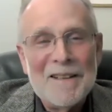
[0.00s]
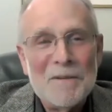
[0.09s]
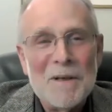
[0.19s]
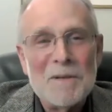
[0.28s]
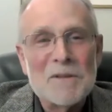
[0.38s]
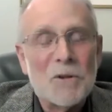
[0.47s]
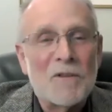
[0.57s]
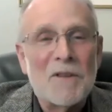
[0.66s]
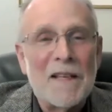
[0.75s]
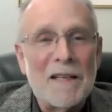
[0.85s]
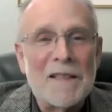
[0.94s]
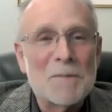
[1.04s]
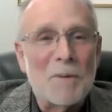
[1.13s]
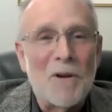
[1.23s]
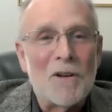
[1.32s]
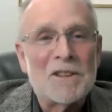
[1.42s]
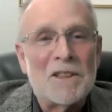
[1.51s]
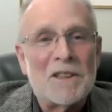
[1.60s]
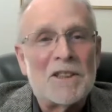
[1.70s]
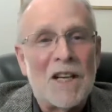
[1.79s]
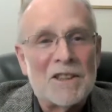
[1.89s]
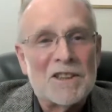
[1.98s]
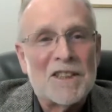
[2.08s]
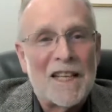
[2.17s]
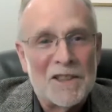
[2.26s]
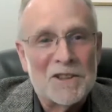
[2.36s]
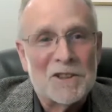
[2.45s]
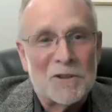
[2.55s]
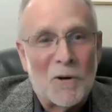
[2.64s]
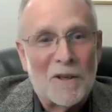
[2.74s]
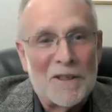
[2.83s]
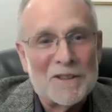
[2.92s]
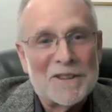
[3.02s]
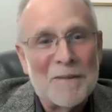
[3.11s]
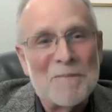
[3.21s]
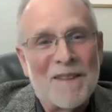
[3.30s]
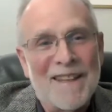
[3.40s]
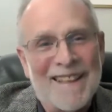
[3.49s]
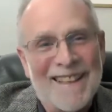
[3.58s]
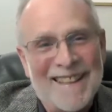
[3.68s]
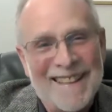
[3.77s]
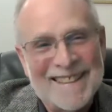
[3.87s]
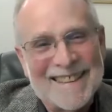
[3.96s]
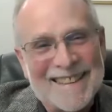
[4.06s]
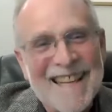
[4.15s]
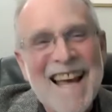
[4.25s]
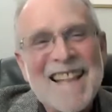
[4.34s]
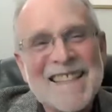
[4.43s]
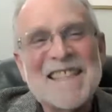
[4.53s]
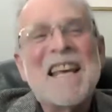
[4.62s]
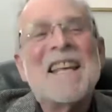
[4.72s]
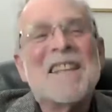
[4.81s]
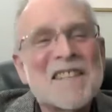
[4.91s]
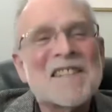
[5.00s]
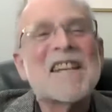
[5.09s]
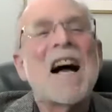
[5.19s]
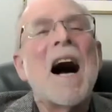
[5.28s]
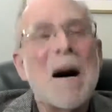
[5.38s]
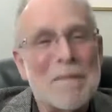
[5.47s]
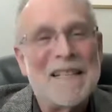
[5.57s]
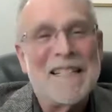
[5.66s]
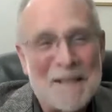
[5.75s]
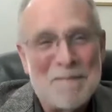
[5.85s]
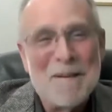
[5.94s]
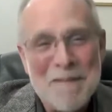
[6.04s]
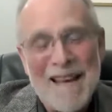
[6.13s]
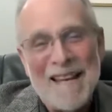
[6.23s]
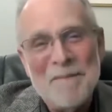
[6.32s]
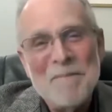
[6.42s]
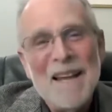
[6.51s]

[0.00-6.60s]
We were sort of thinking this belongs in a John Sayles story or something. This is a comedy to be made.